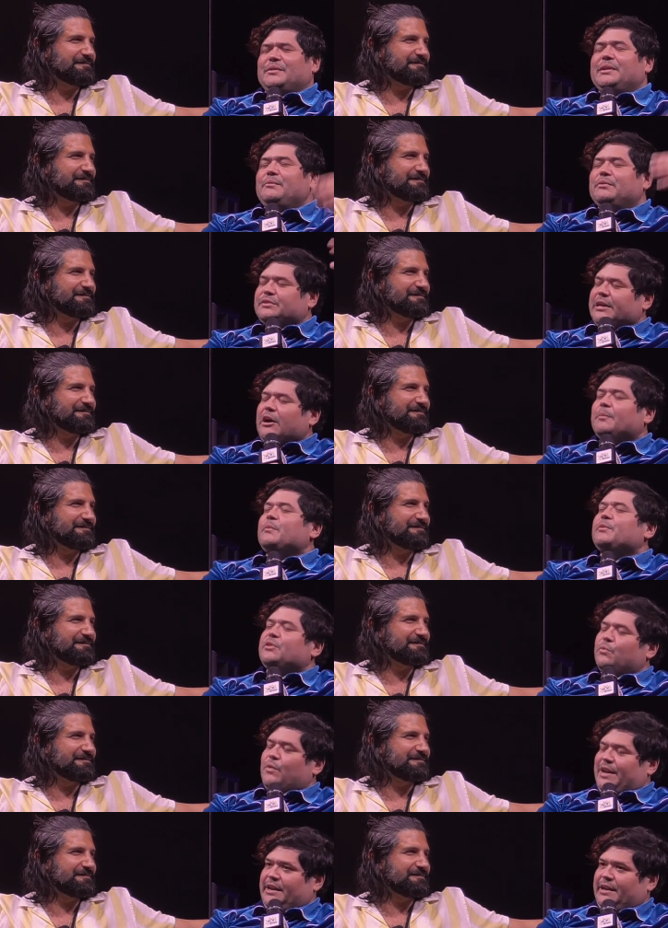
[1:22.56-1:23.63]
Speaker 1: Guni was helping with
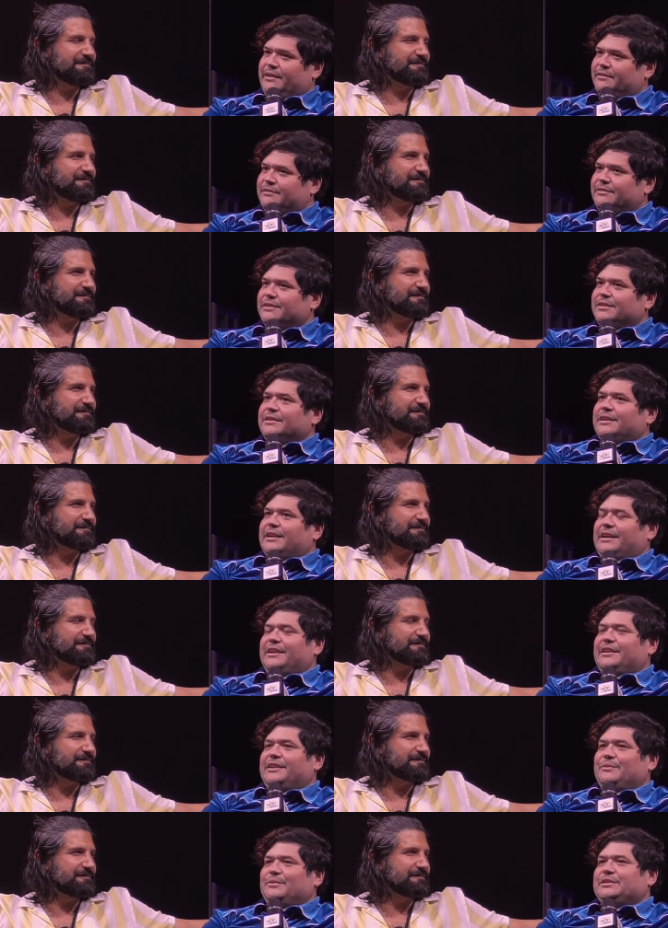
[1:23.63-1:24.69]
the wedding,
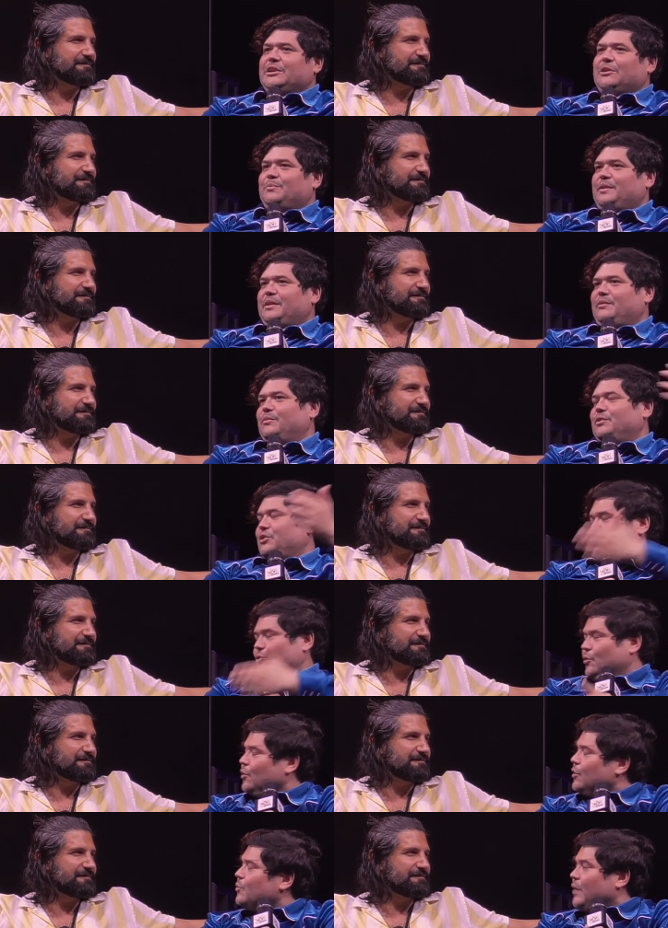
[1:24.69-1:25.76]
and he was helping with
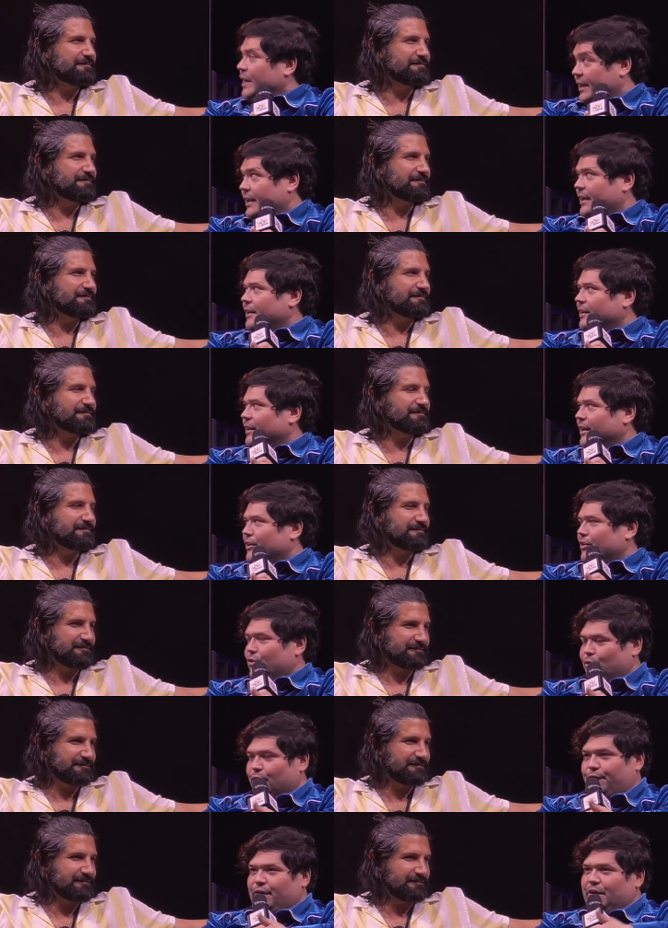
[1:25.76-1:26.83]
your wedding and
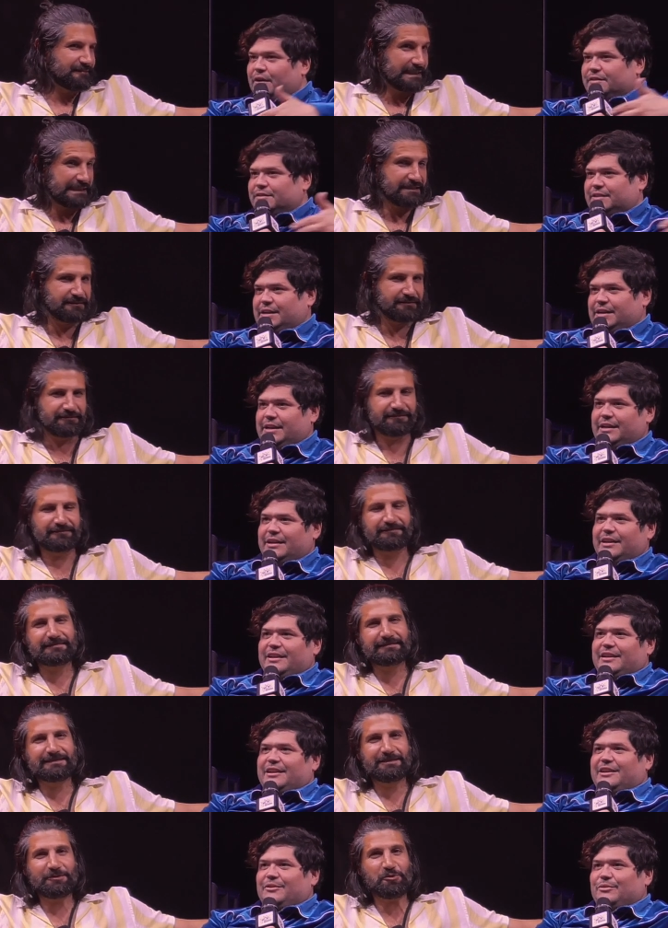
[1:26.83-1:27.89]
your fiance.
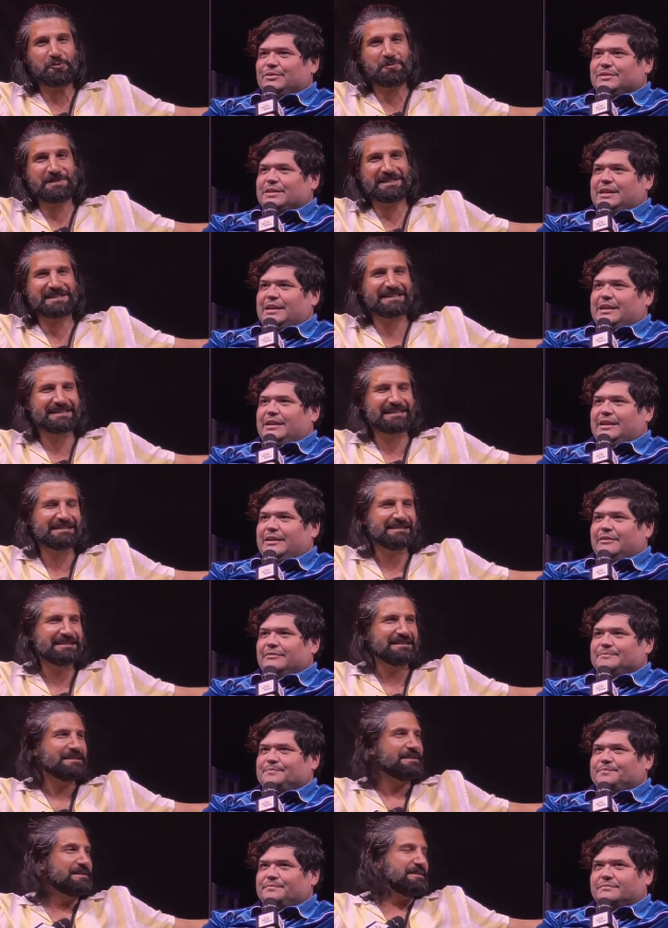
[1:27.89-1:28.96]
It was like
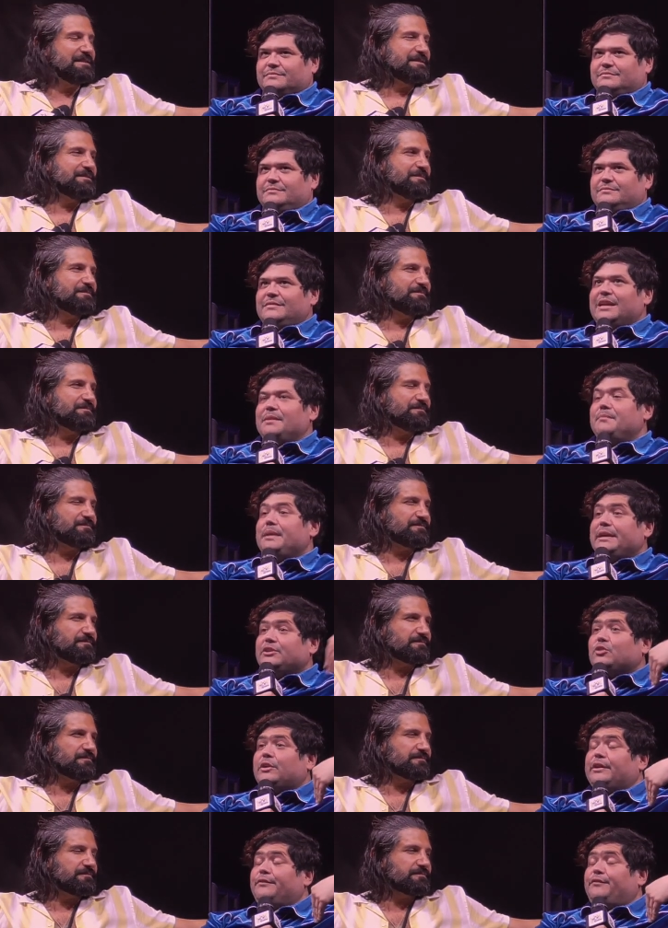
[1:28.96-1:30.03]
and me
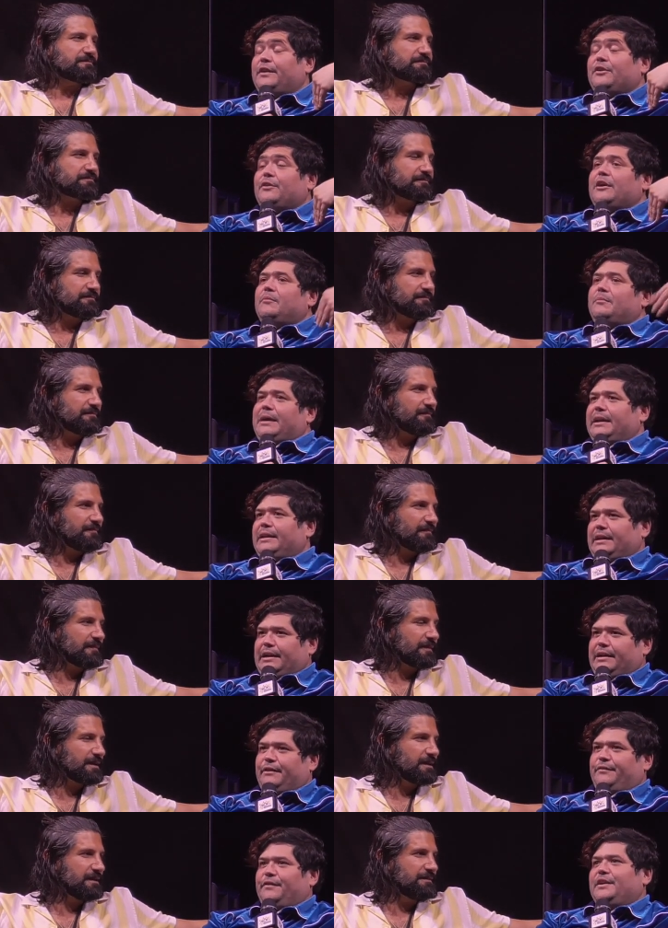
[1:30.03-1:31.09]
trying to figure out my
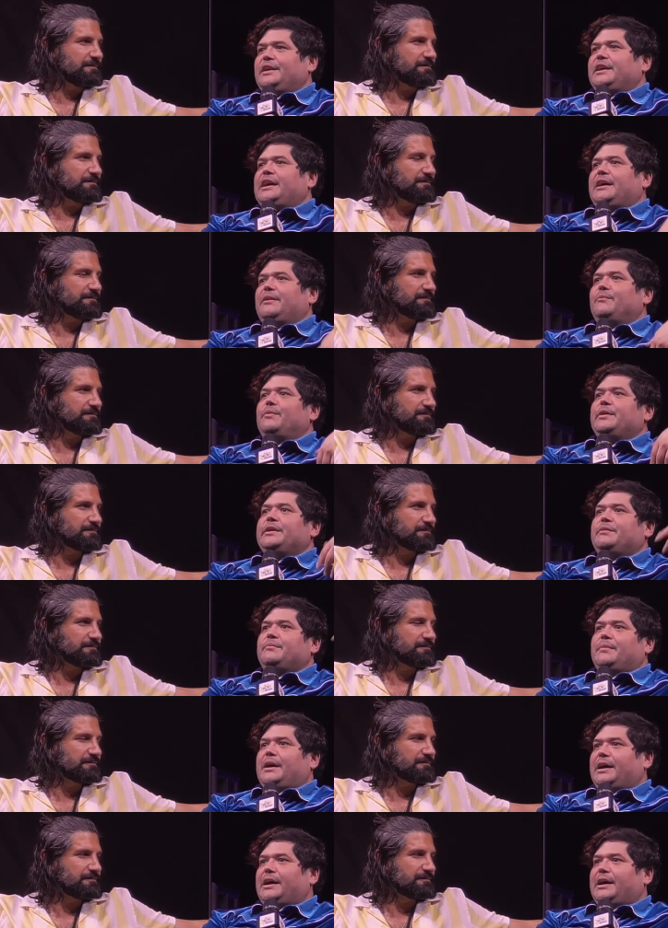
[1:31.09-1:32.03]
life and with